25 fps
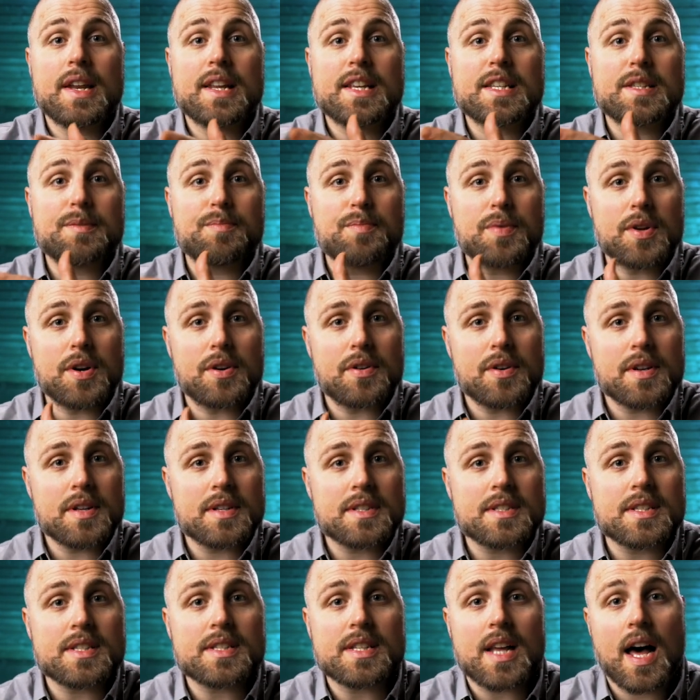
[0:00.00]

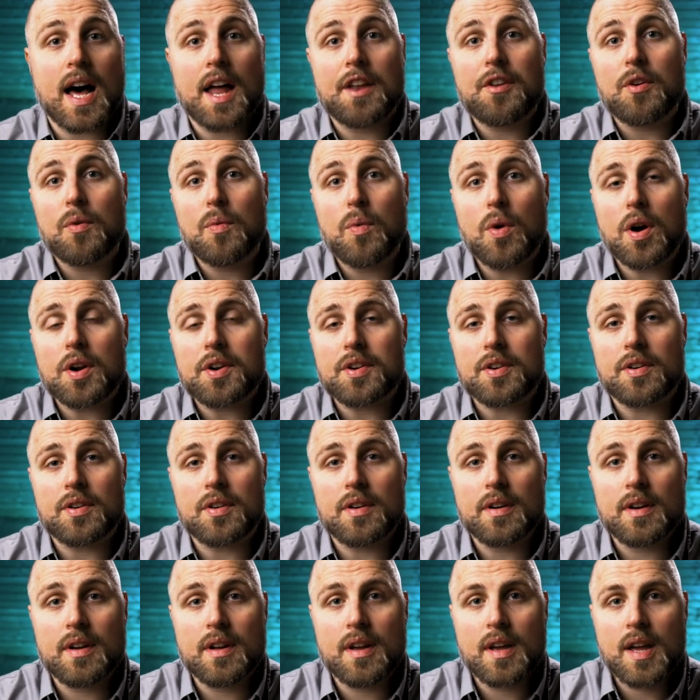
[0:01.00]
experiences
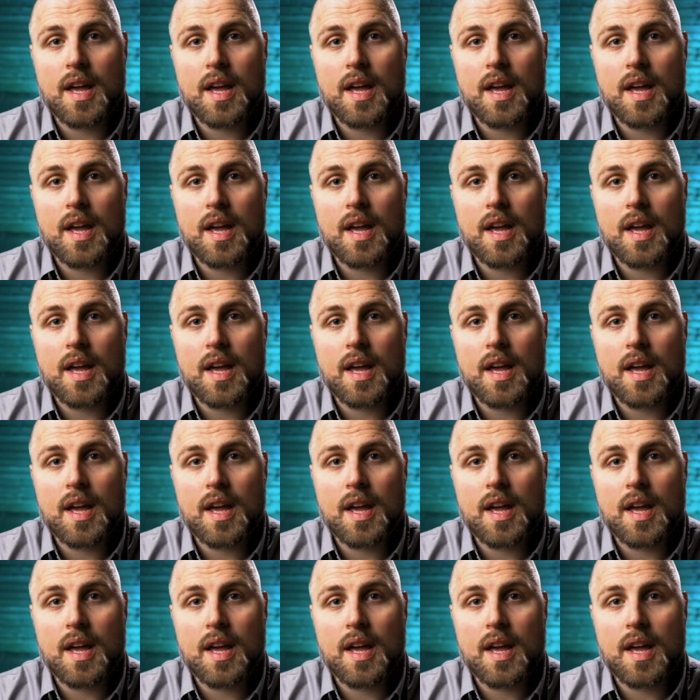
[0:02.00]
underwater?